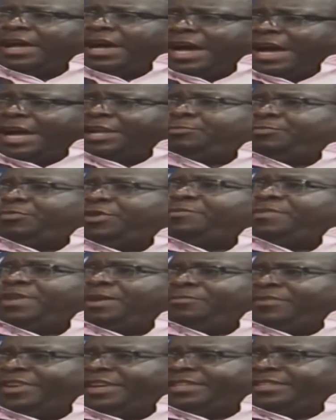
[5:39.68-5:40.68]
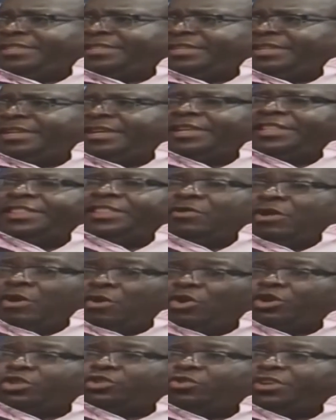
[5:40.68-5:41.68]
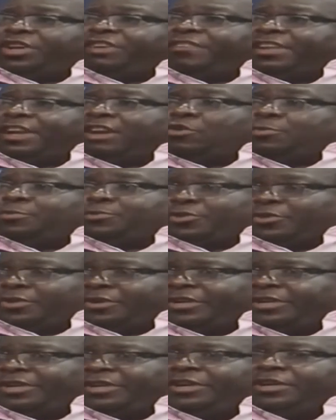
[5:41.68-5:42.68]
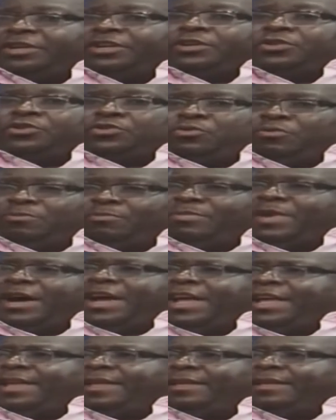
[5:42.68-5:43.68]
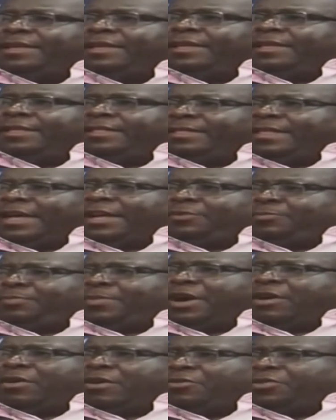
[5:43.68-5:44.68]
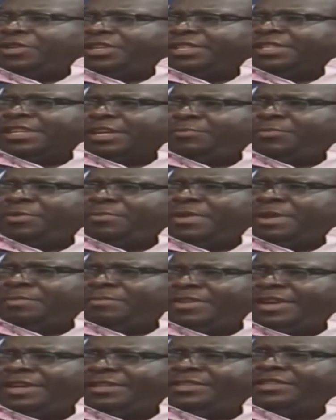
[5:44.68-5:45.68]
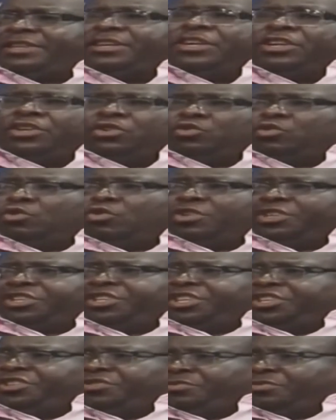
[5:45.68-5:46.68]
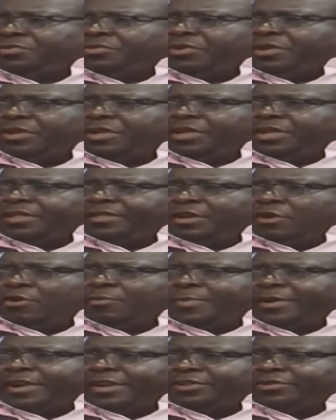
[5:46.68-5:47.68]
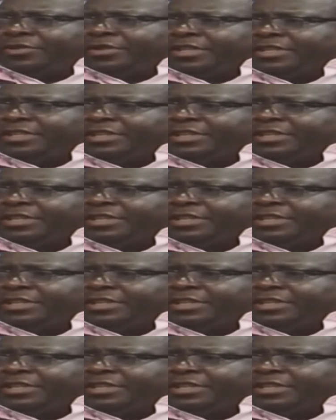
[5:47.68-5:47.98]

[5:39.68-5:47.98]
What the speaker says: at premium rates. They were also given an option to buy that power, which is at premium rates, to continue the operations.